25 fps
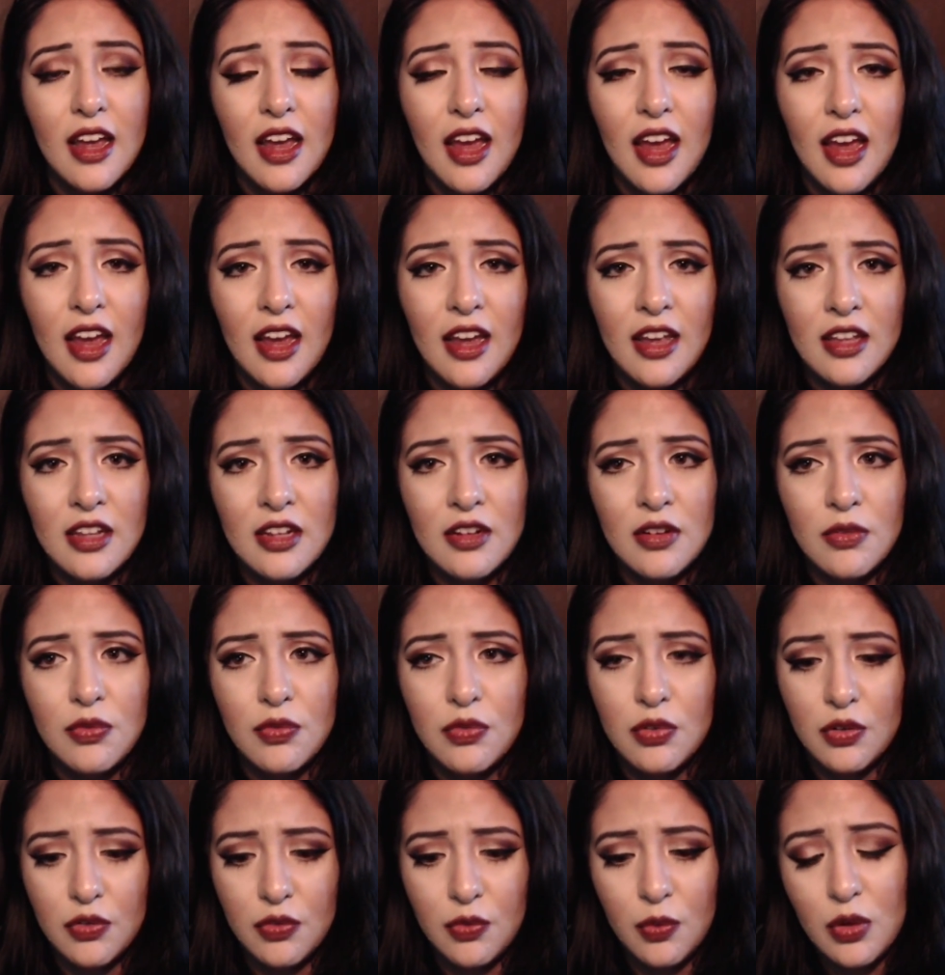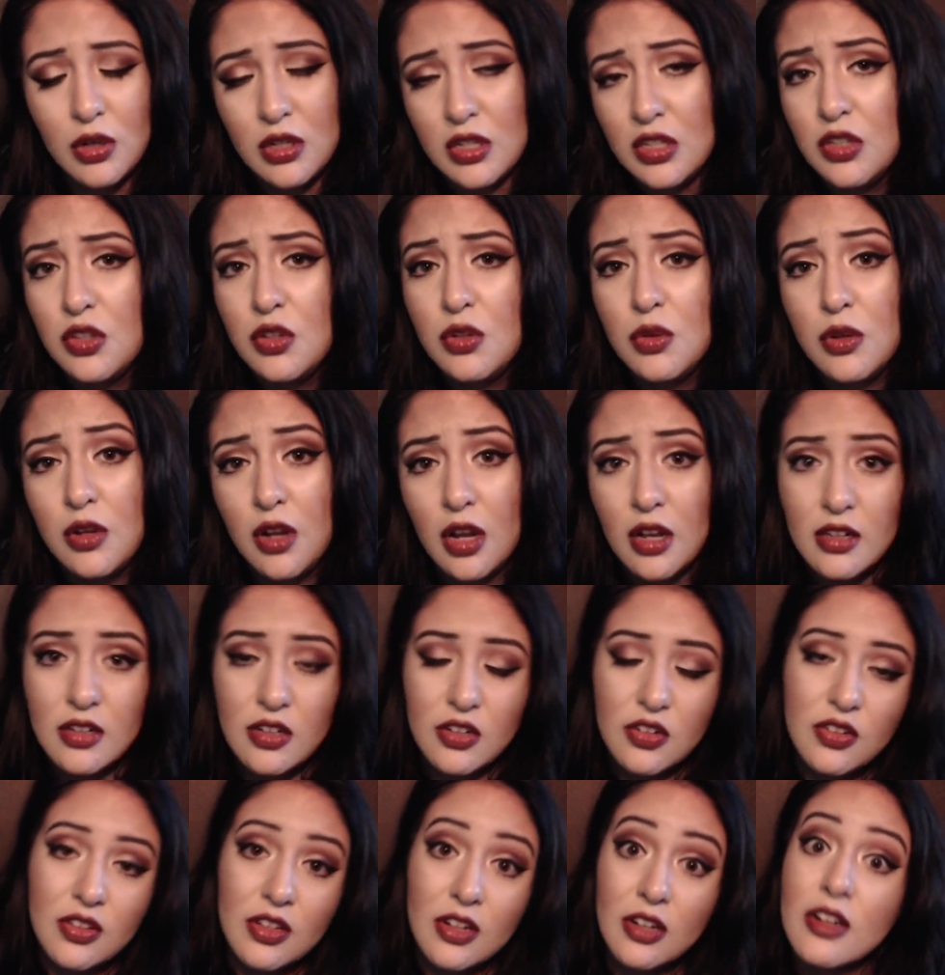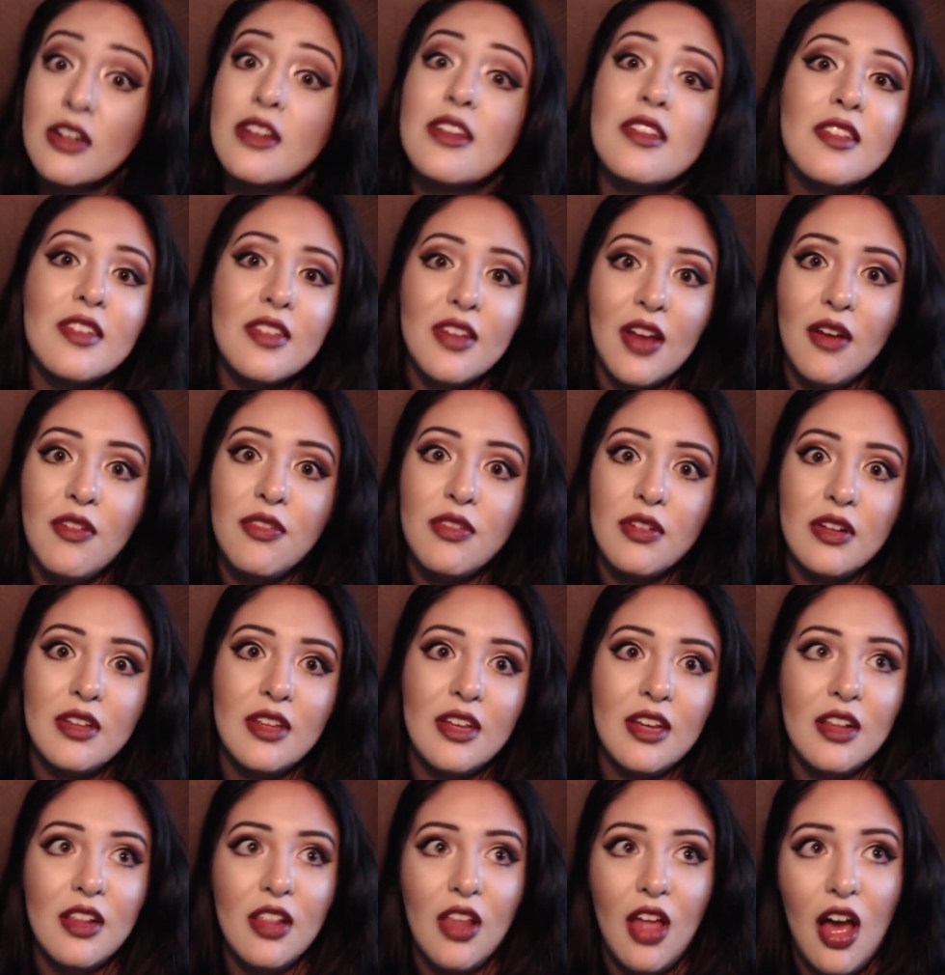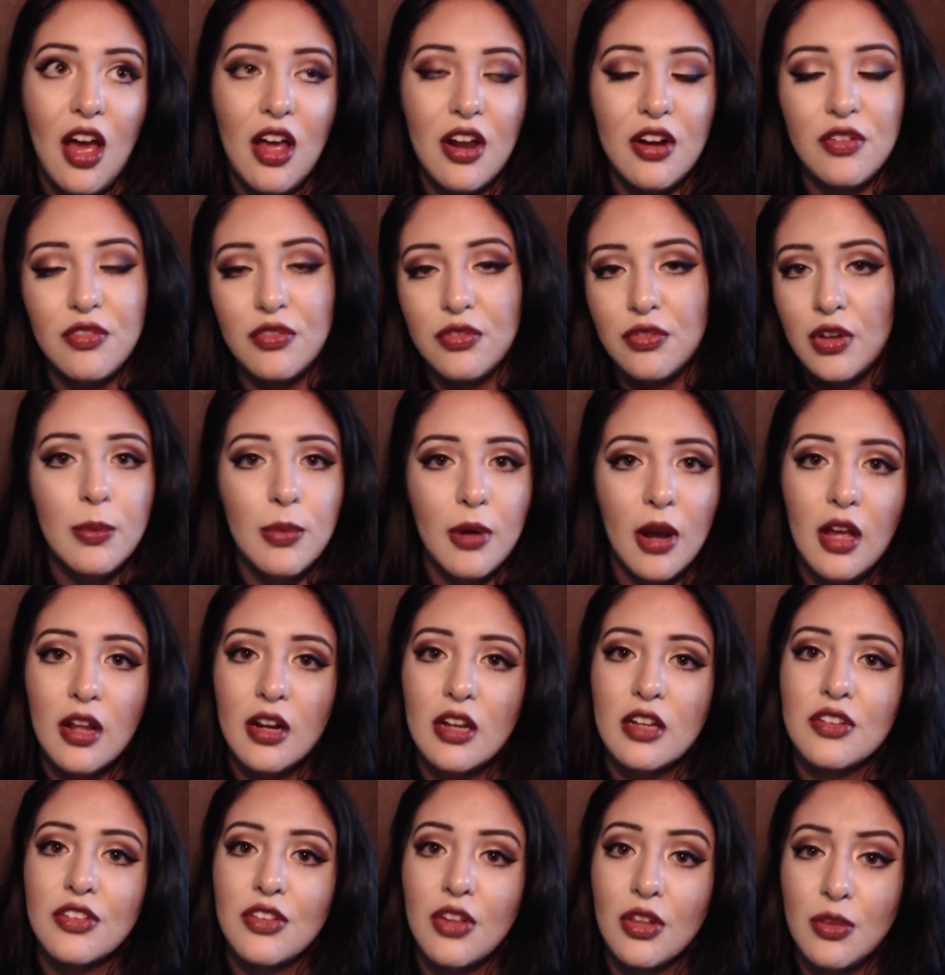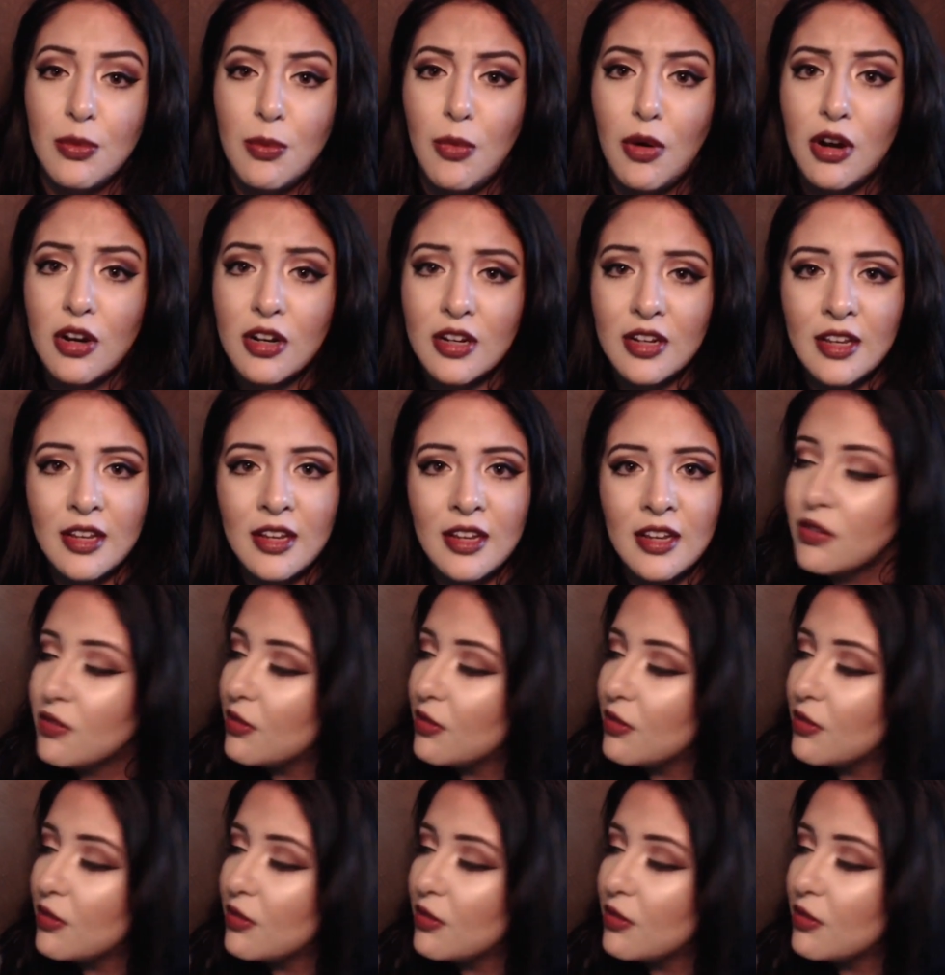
And for $42, there is definitely a lot of products on the market,